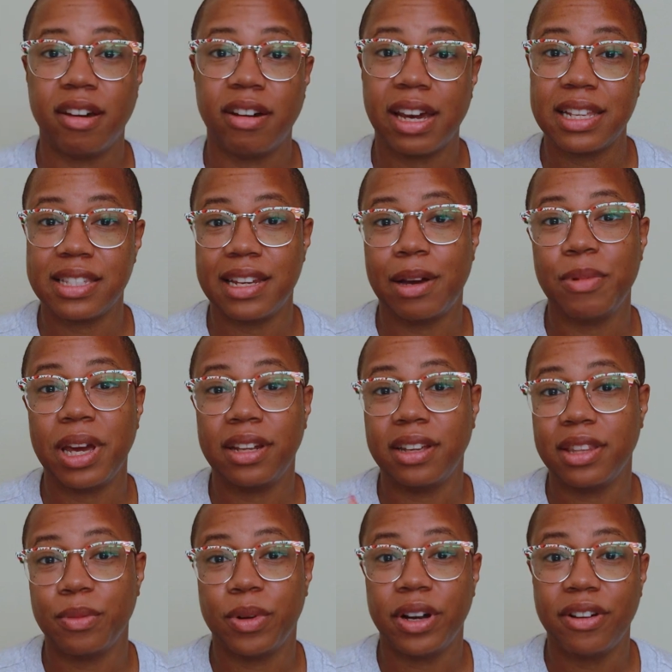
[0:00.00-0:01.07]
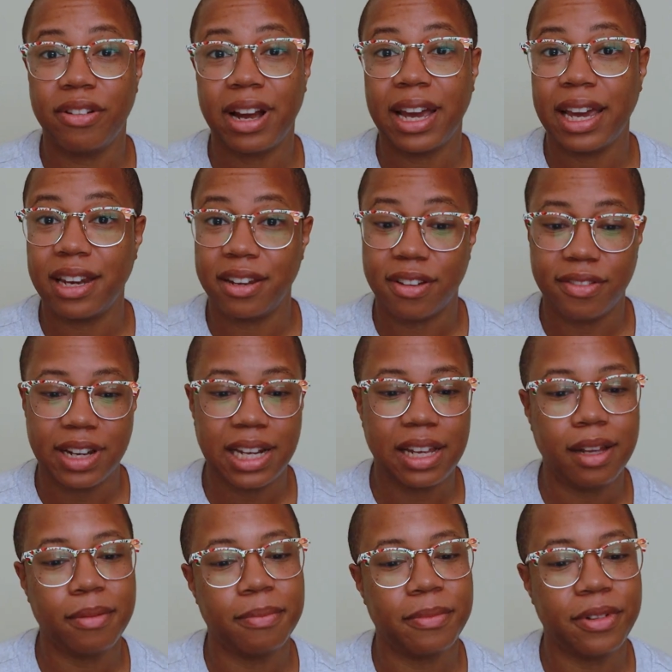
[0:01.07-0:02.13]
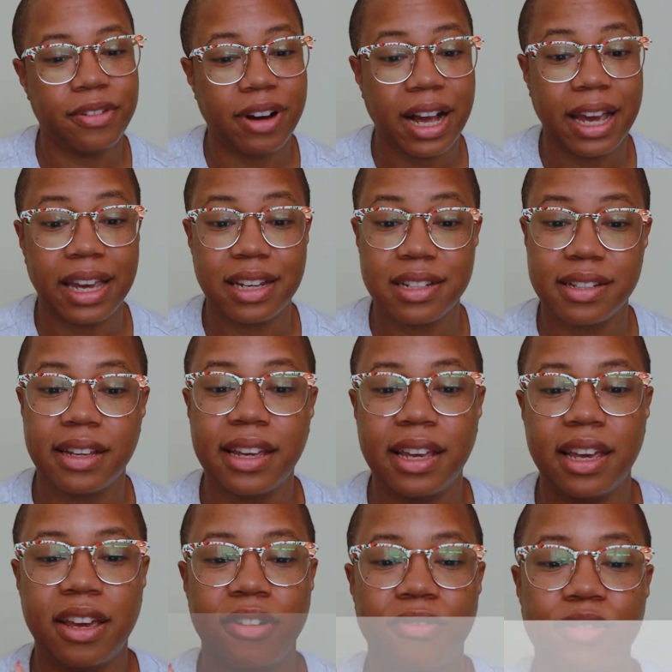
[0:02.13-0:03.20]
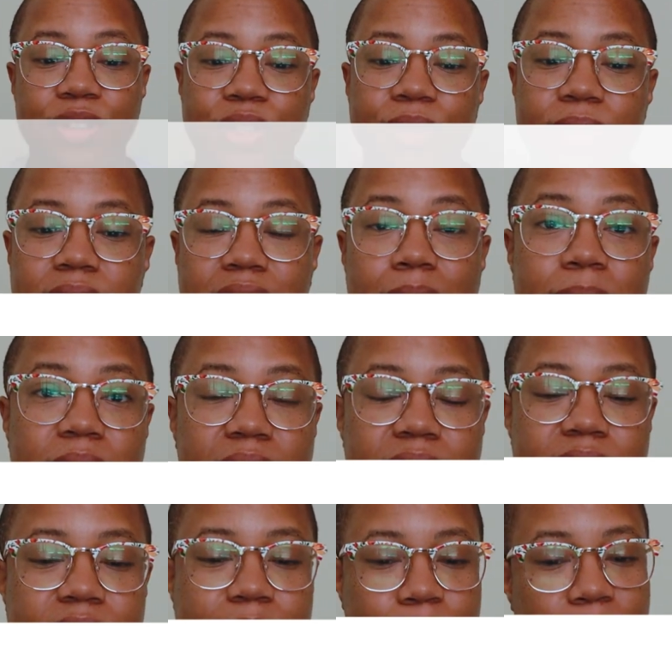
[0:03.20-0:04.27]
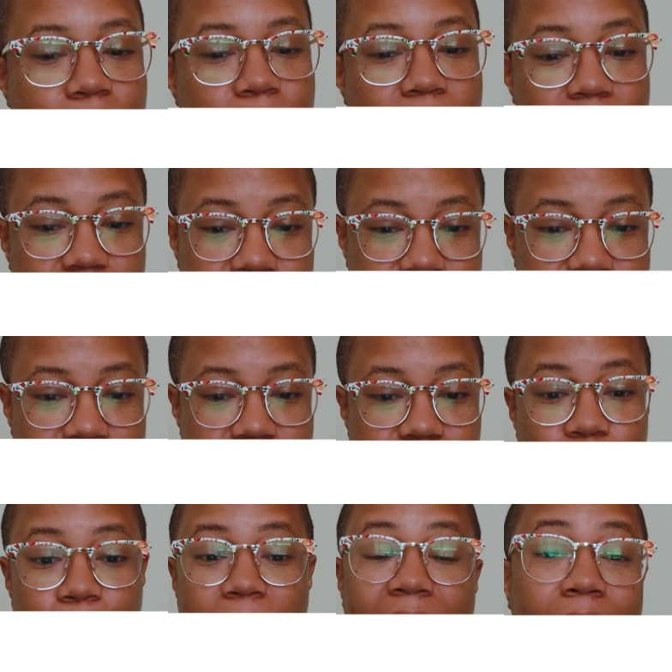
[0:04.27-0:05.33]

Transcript: All right. So now we got to look at the word grind. Y'all ready? Grind. Reduce something to small particles or